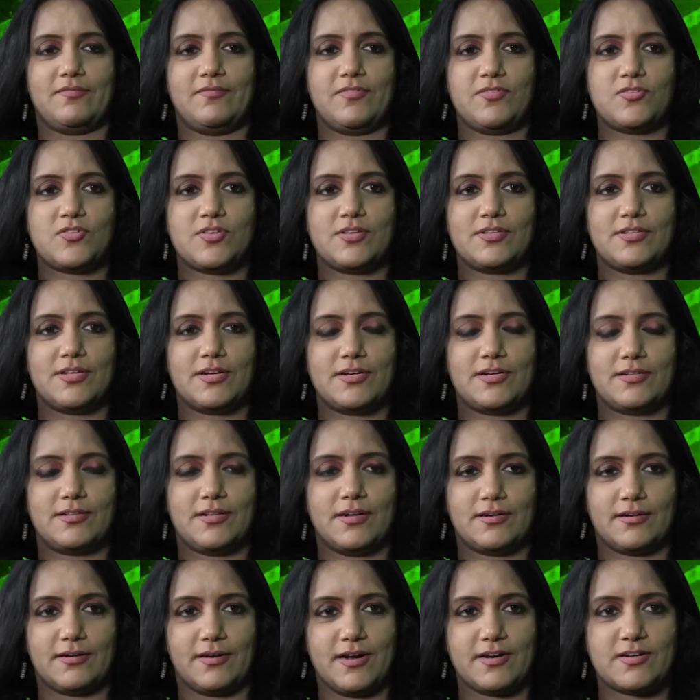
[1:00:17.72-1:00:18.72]
Wishing that
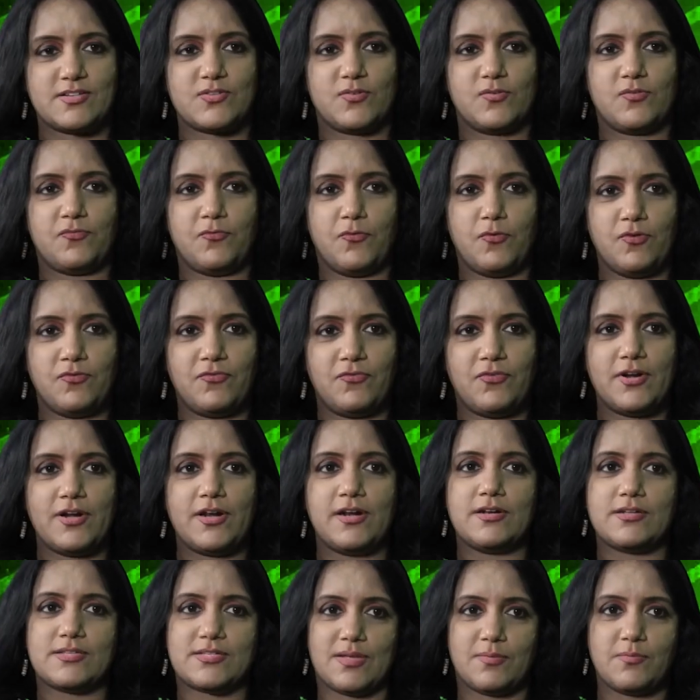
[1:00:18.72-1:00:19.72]
that gets fulfilled
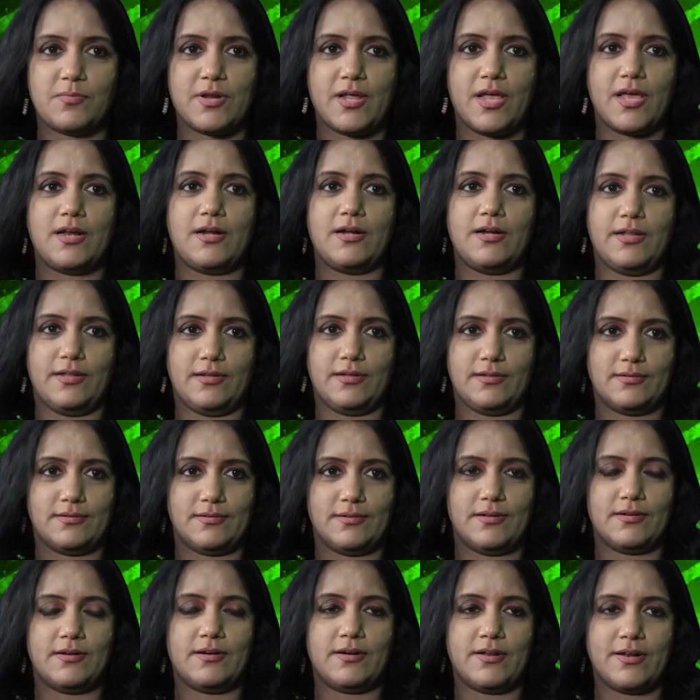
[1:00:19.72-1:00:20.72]
in some reality,
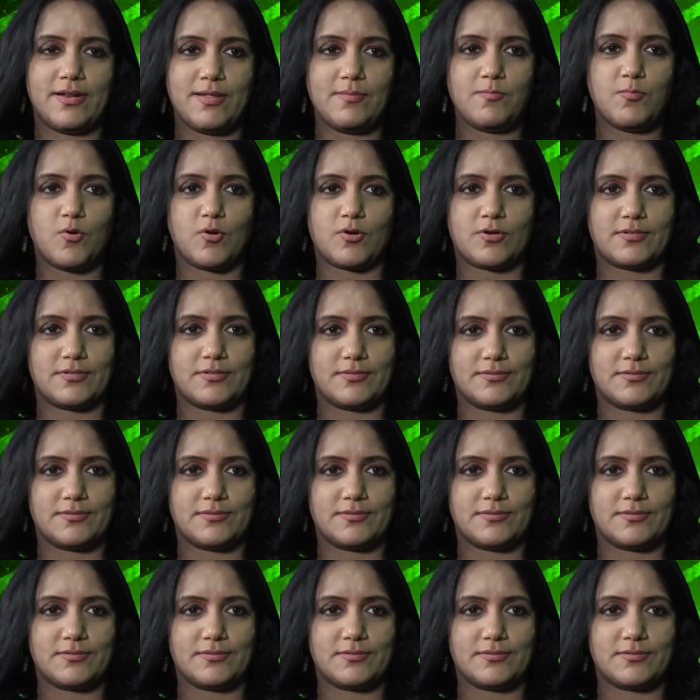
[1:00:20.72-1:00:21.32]
in a dream or...